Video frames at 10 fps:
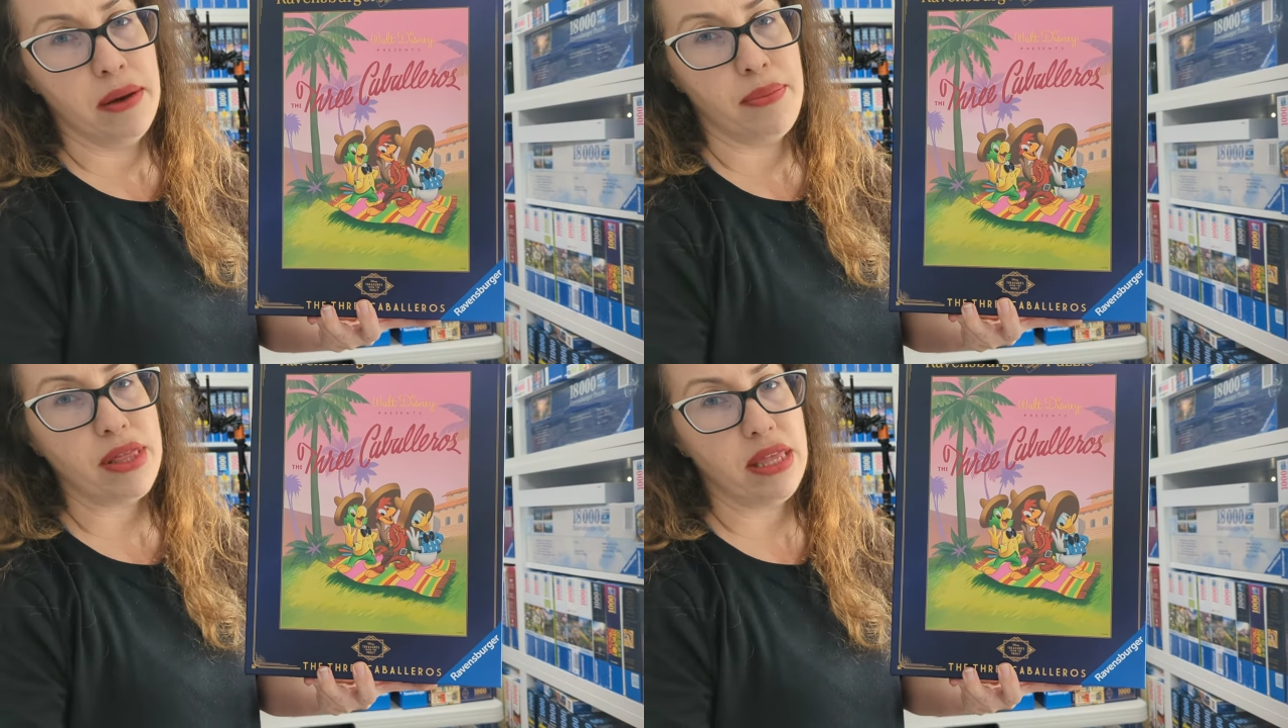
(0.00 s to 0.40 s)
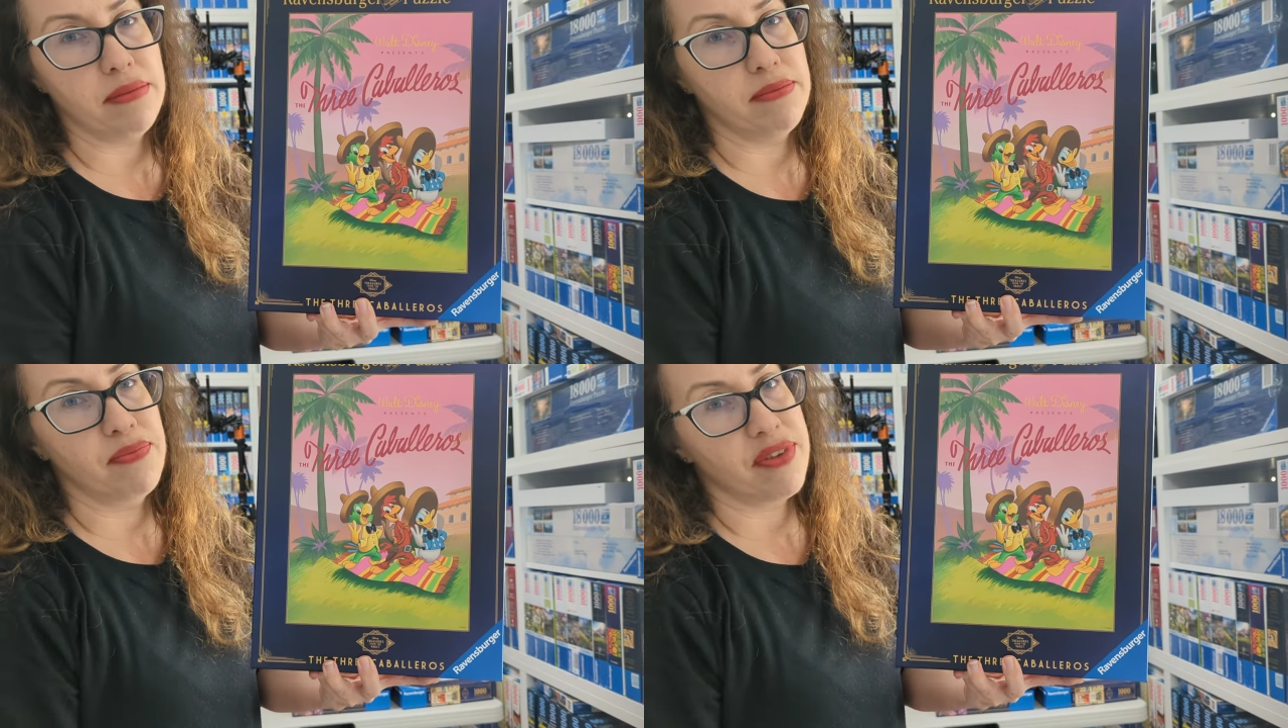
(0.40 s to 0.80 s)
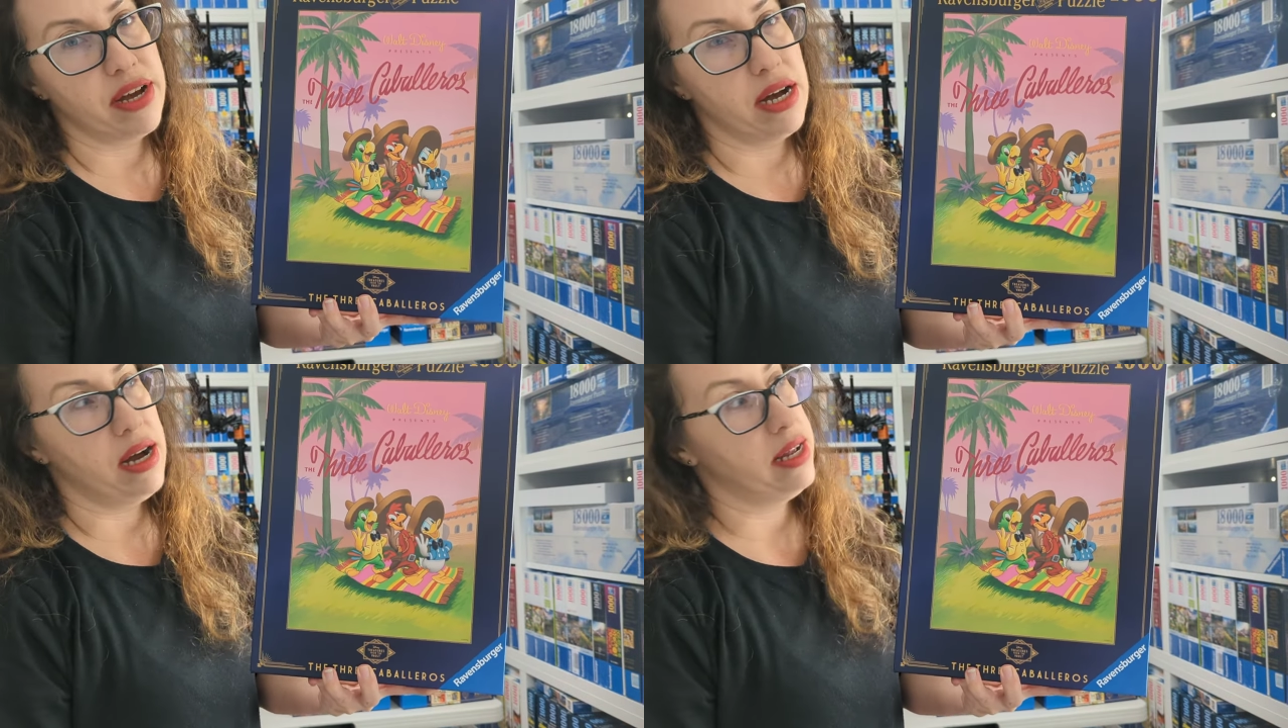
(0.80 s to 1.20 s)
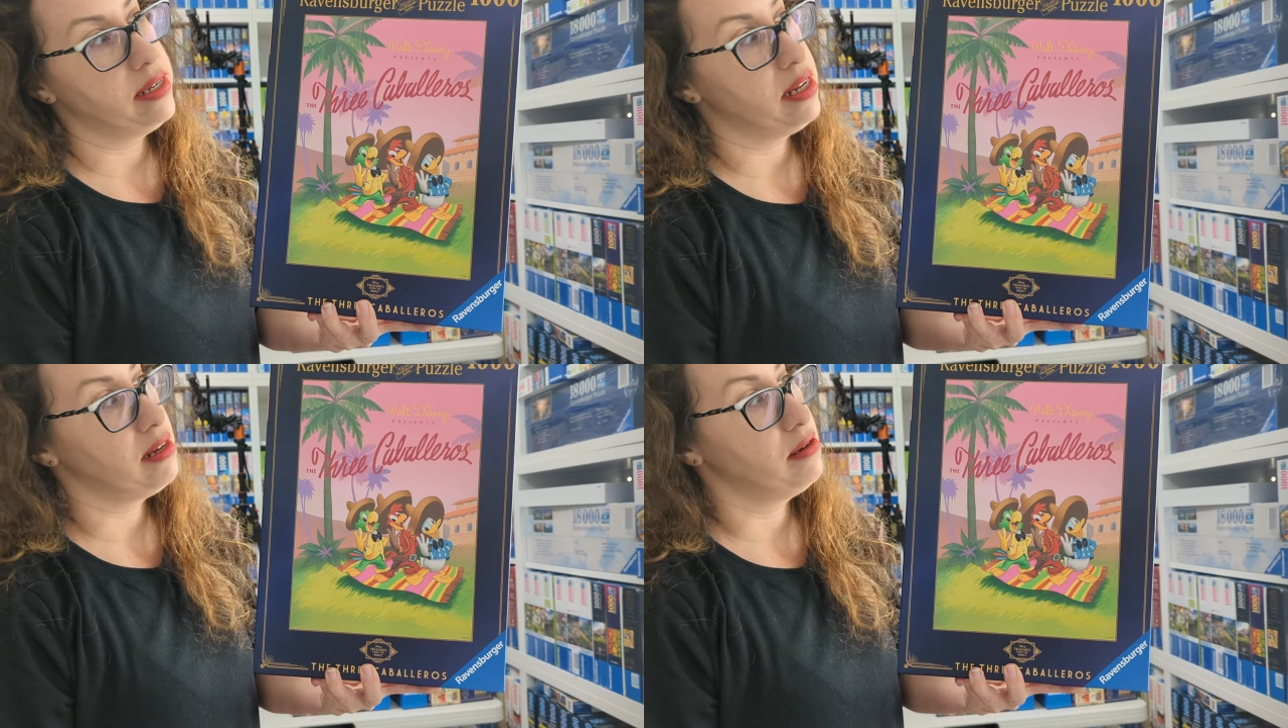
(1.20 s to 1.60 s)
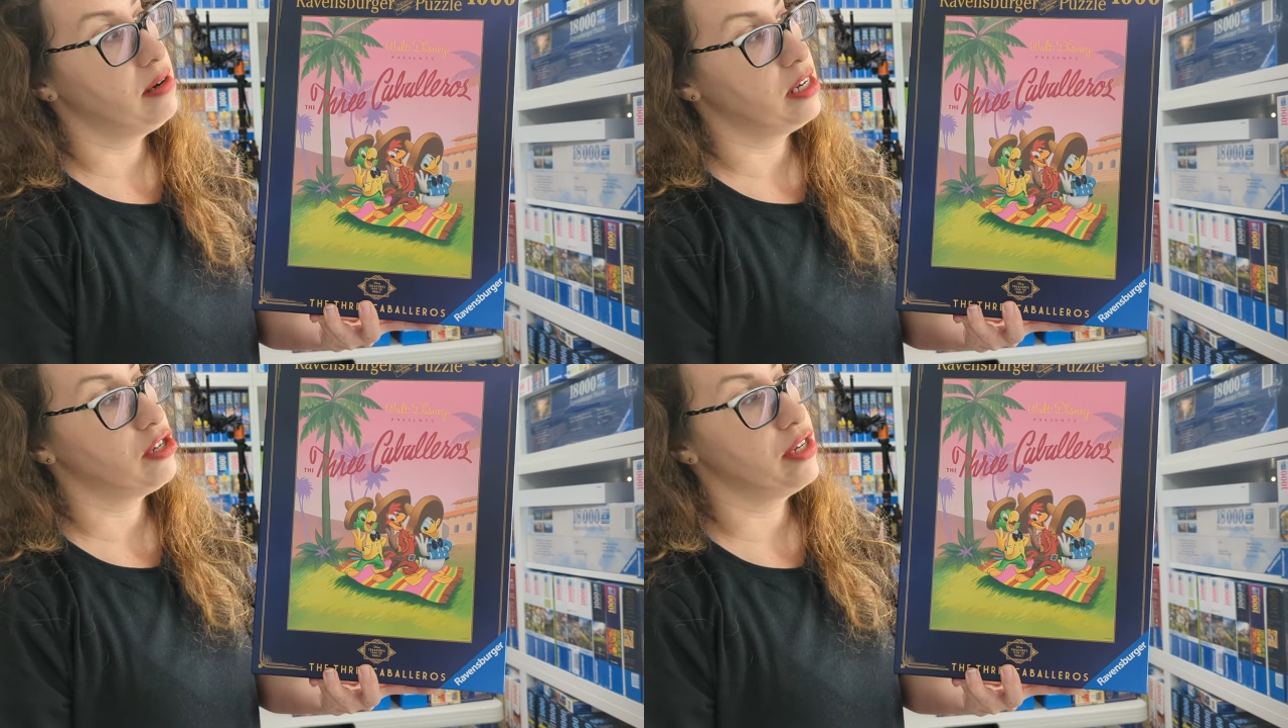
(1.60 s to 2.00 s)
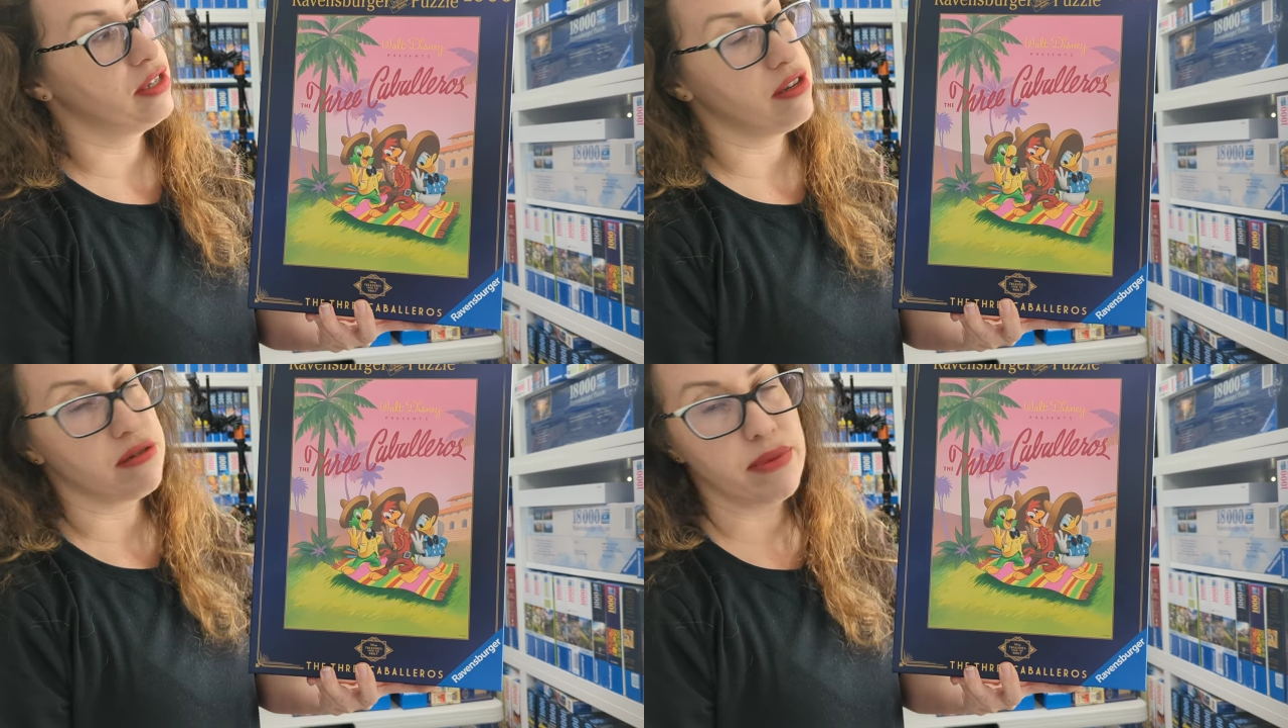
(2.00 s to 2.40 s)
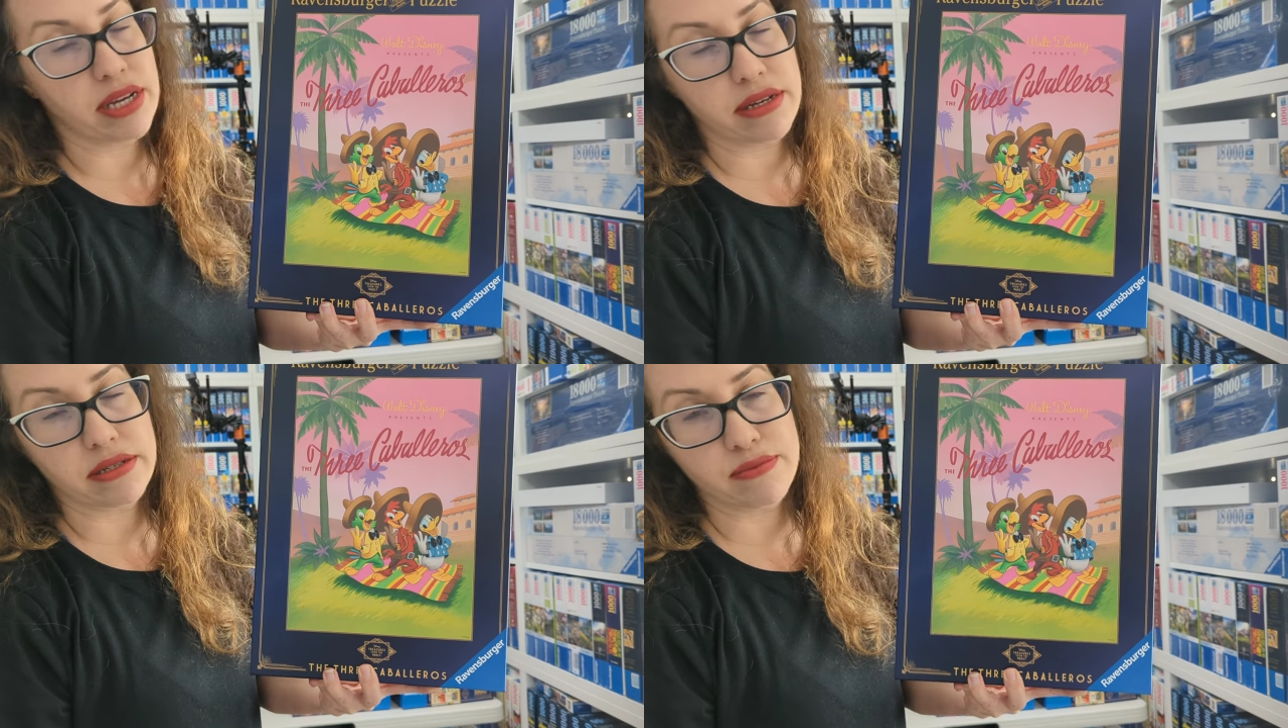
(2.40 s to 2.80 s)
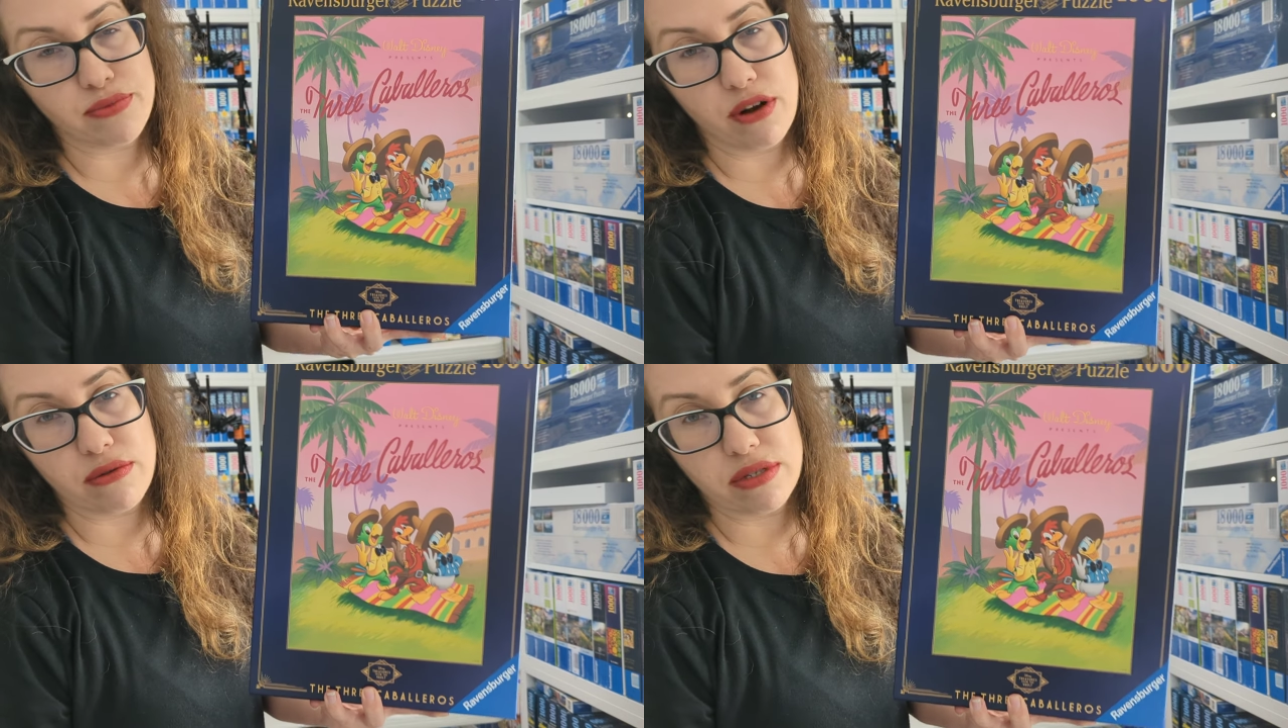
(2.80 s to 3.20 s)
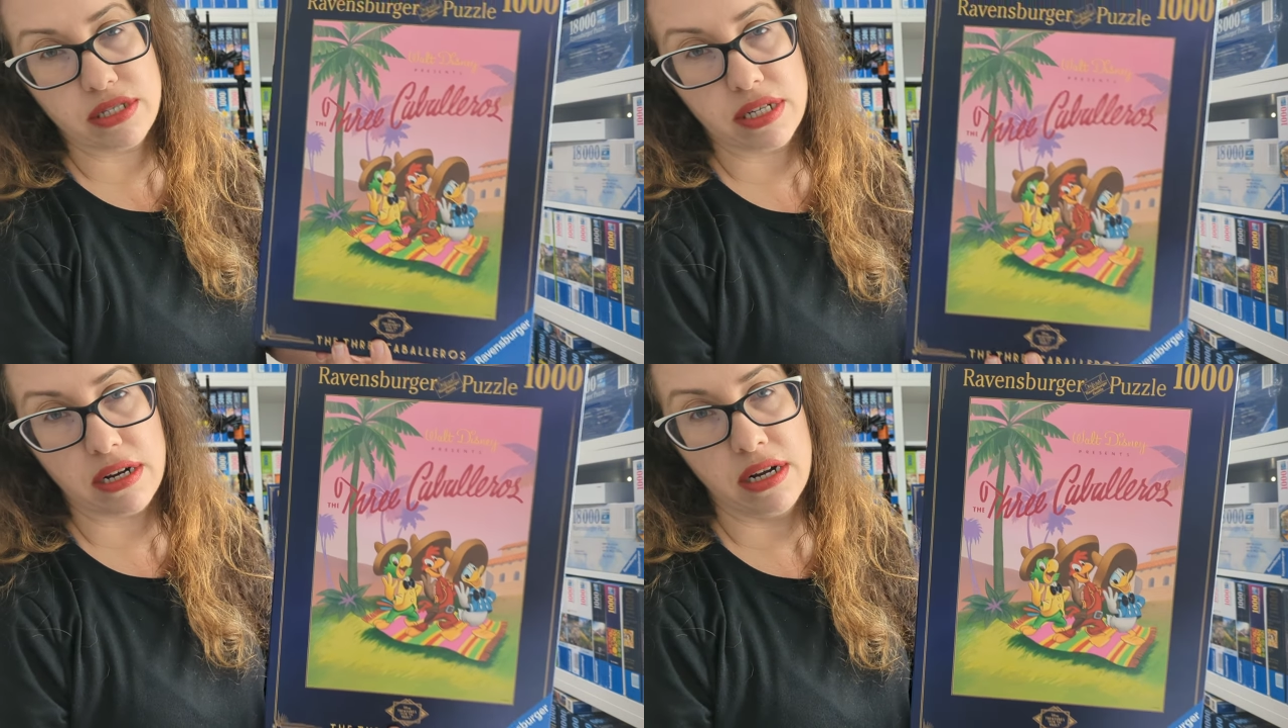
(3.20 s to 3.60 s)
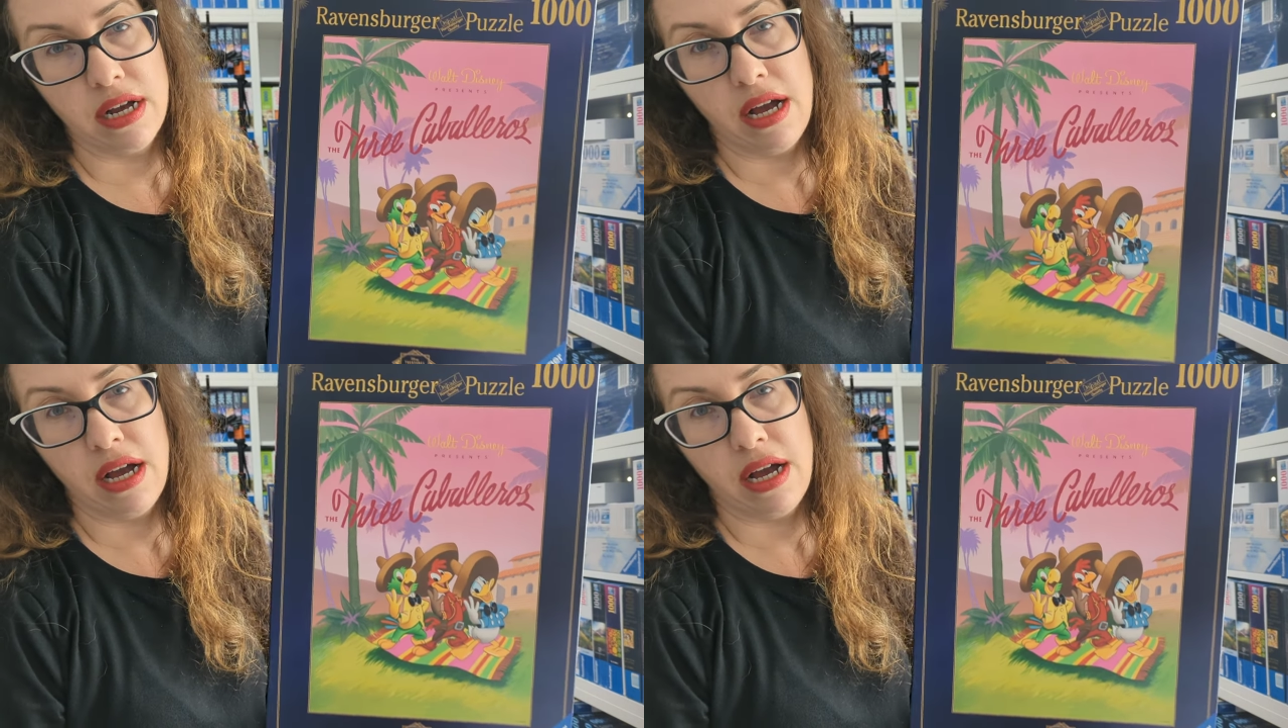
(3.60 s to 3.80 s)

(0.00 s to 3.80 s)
put them uh, until you actually start making some progress there.